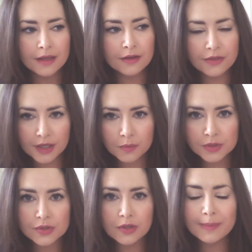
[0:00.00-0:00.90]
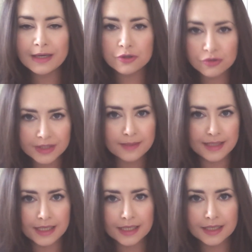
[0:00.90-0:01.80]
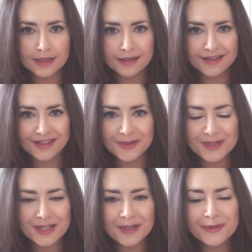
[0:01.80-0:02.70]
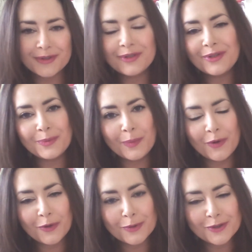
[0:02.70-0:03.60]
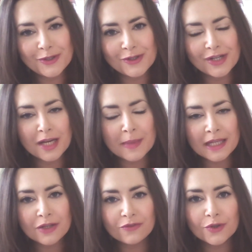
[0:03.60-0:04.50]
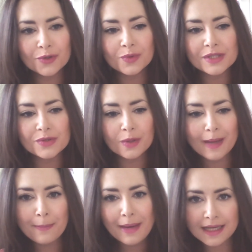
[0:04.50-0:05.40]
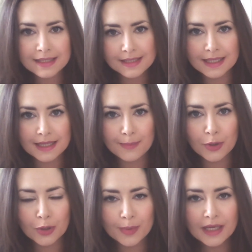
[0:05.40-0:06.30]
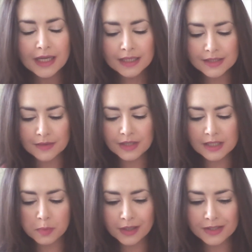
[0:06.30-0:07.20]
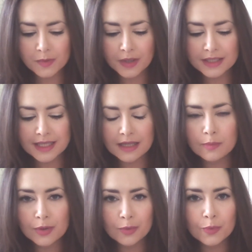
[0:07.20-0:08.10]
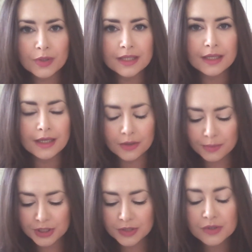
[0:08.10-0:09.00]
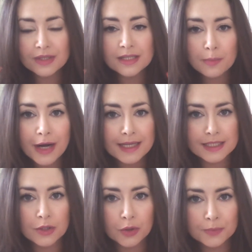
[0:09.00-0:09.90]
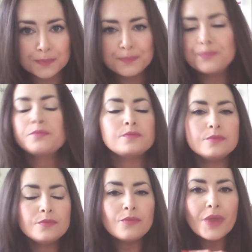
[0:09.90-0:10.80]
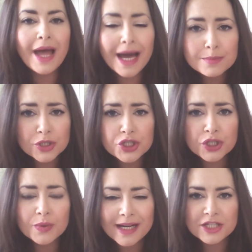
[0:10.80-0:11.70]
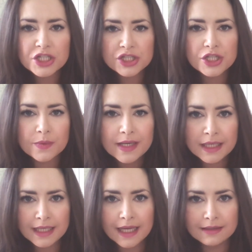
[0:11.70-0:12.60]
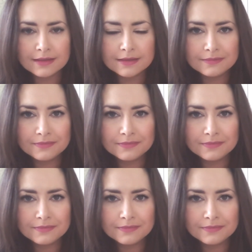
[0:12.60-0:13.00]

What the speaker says: The third one's all about dreaming, using your workbooks to dream, and then the fourth one is all about balancing them up. So these points work together, but number two is the practical. How much can you actually do in a year?